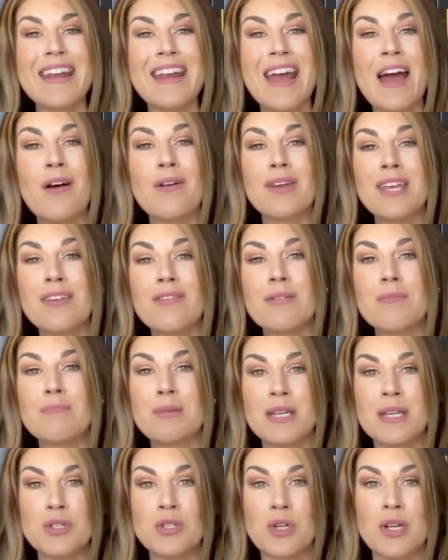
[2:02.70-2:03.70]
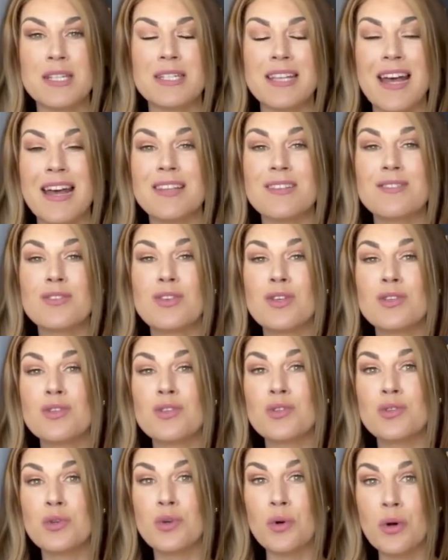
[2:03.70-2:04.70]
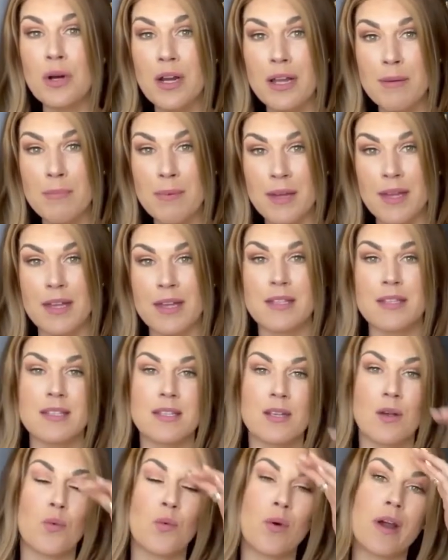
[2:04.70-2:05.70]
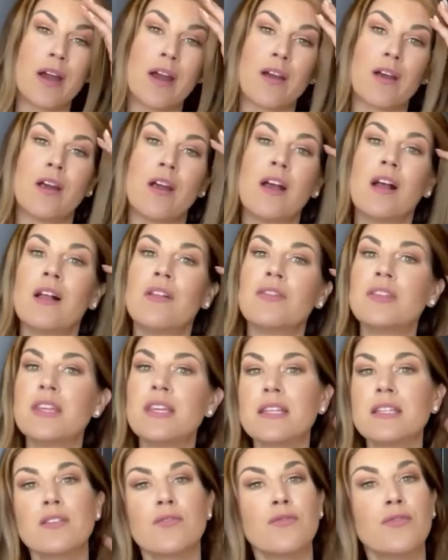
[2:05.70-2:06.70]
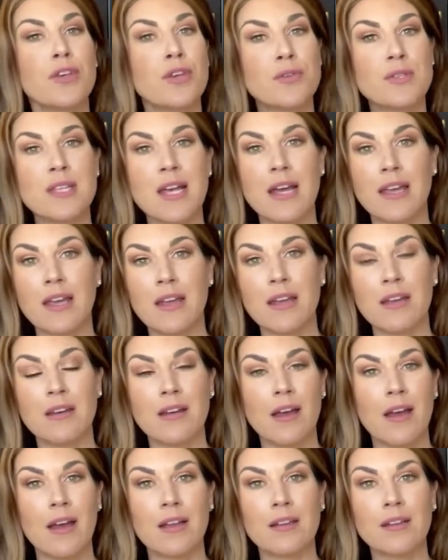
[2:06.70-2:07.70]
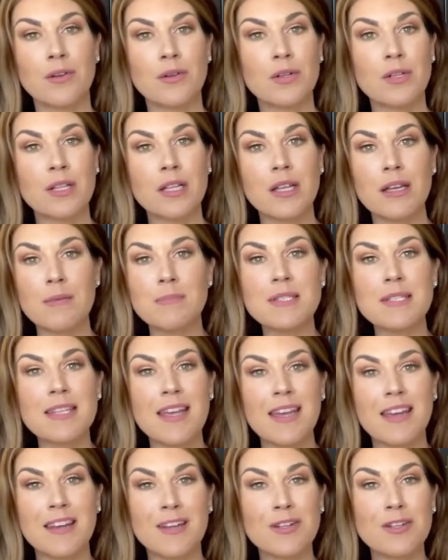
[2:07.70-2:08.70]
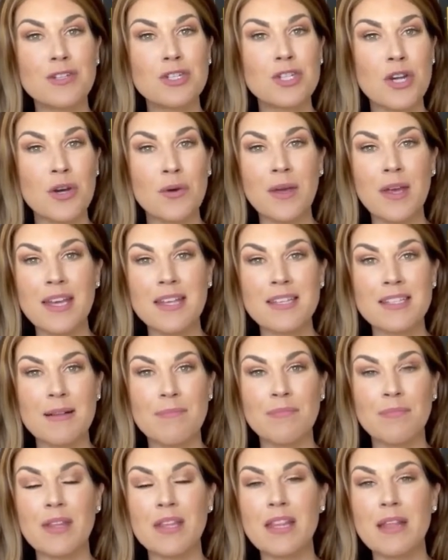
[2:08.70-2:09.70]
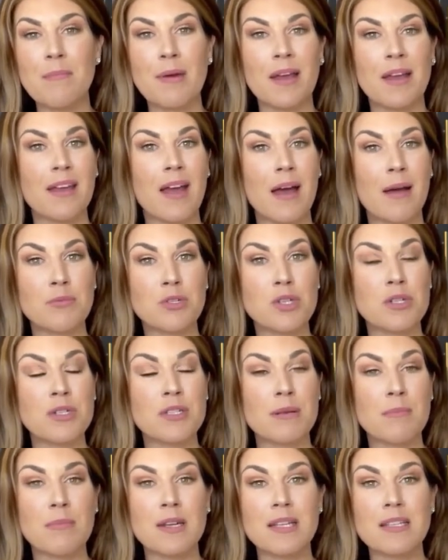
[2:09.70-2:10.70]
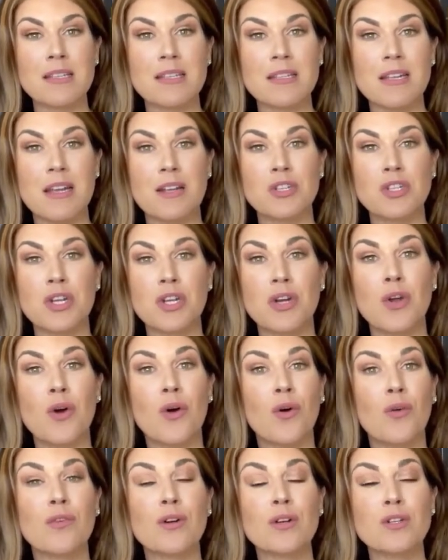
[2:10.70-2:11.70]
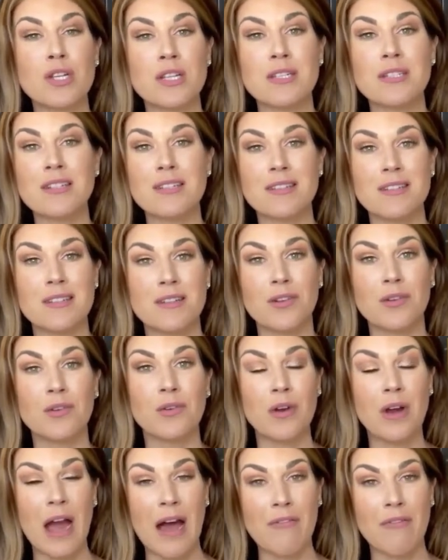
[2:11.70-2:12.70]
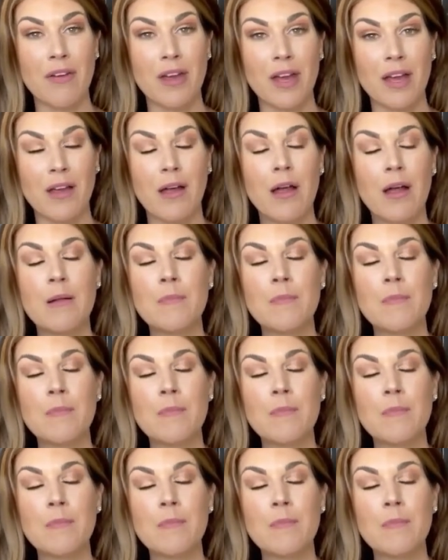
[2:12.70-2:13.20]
now even Pinterest has story pins where these few second little clips can showcase something that might capture somebody's attention over just a still graphic.